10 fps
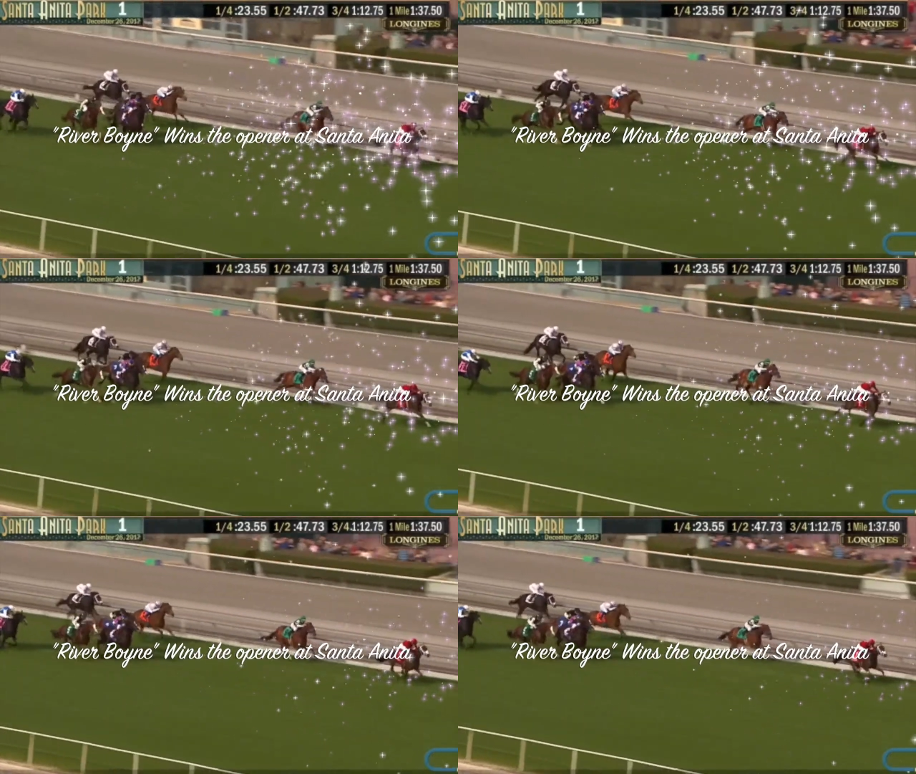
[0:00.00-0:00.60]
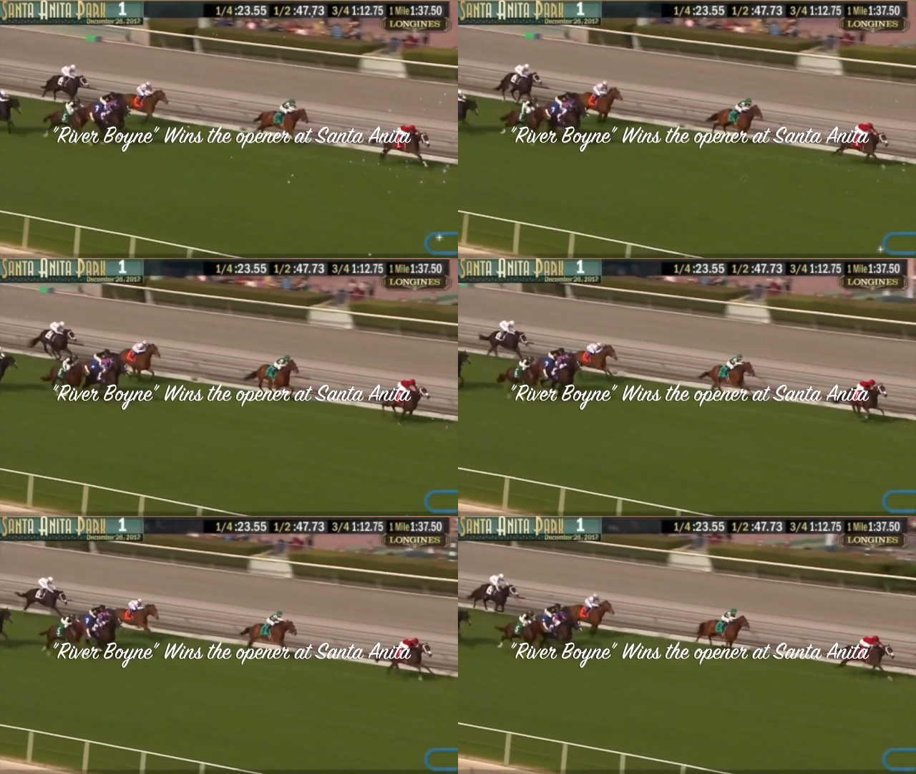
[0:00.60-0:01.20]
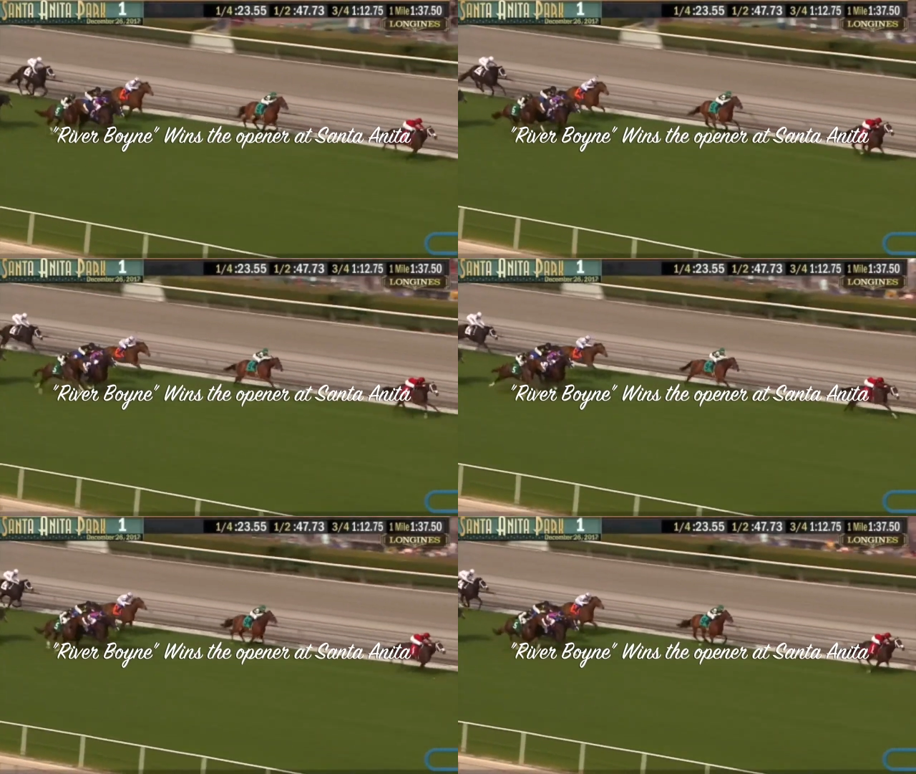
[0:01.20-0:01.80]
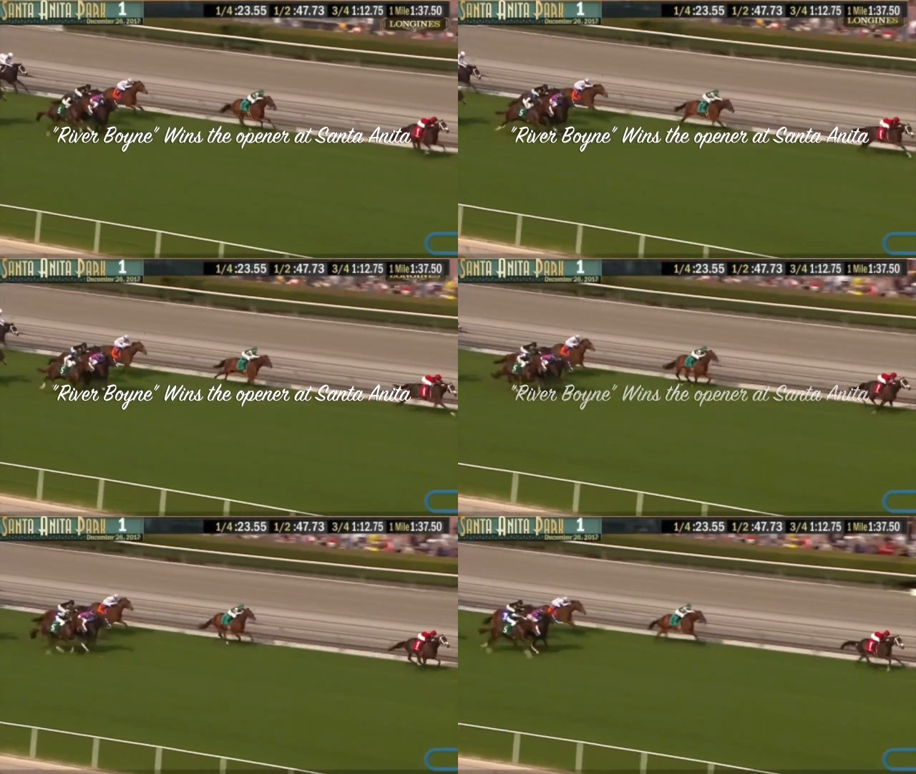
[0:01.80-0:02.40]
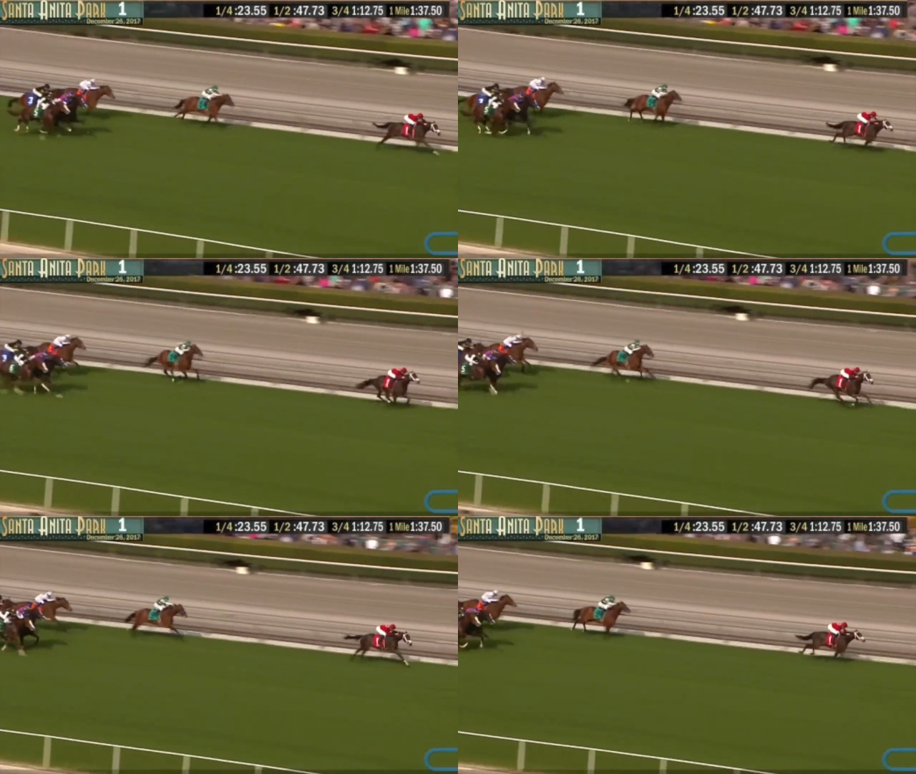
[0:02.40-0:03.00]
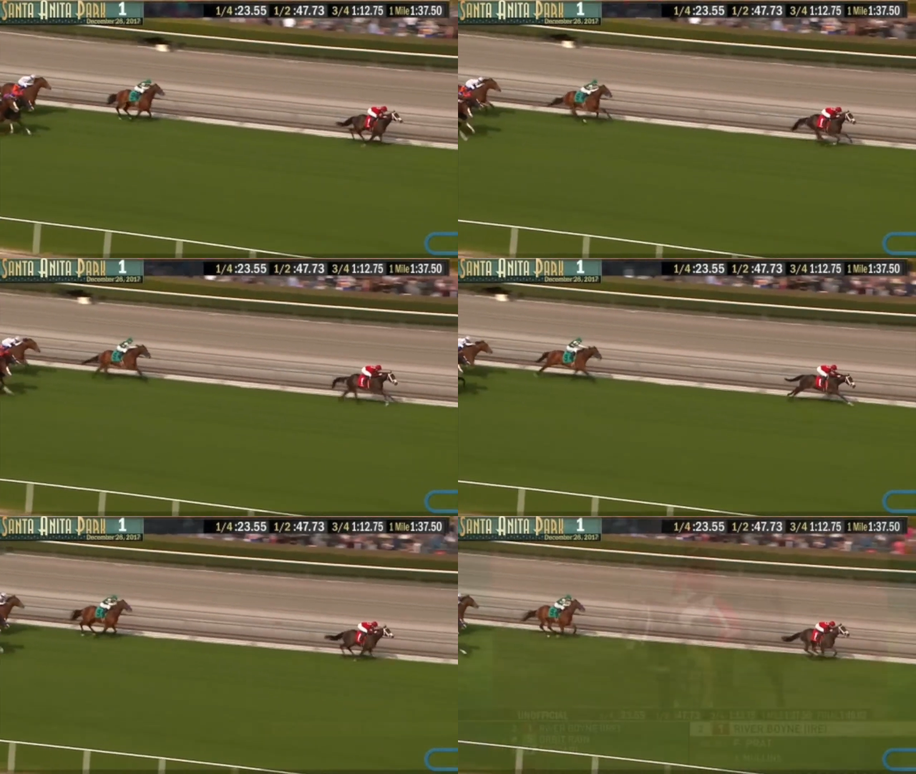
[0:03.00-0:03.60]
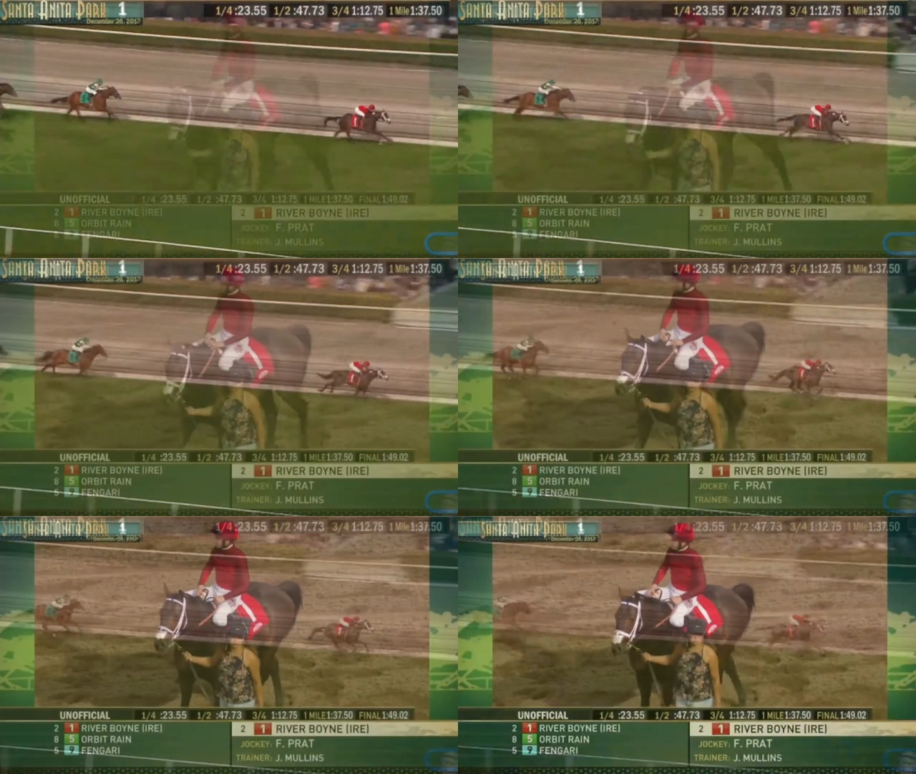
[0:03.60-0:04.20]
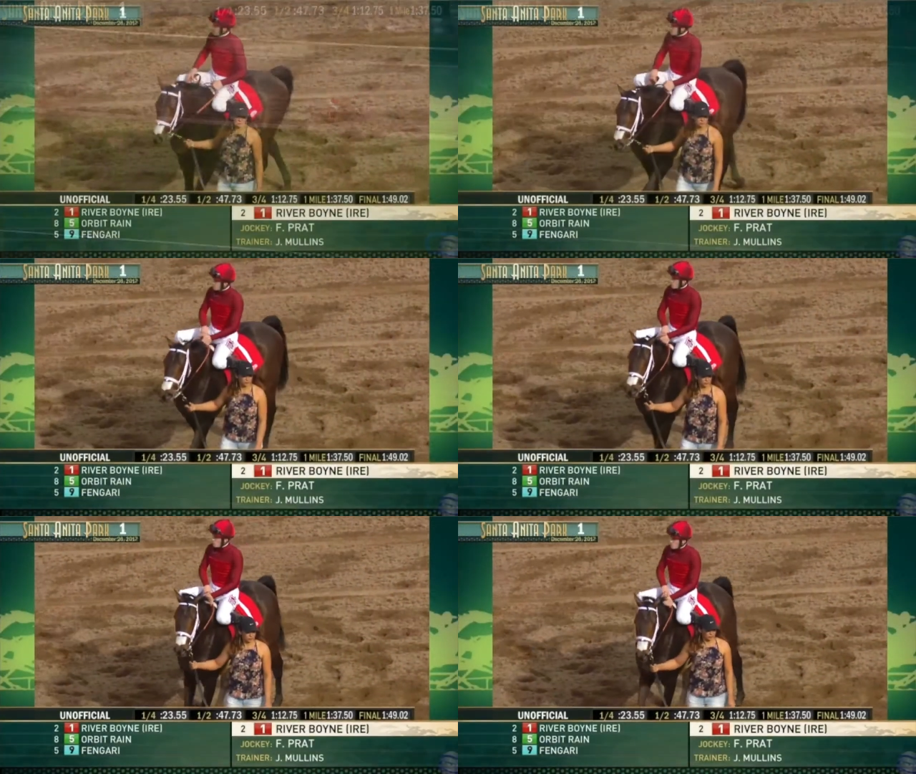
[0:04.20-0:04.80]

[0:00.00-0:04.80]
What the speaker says: Nobody's mouth can be seen.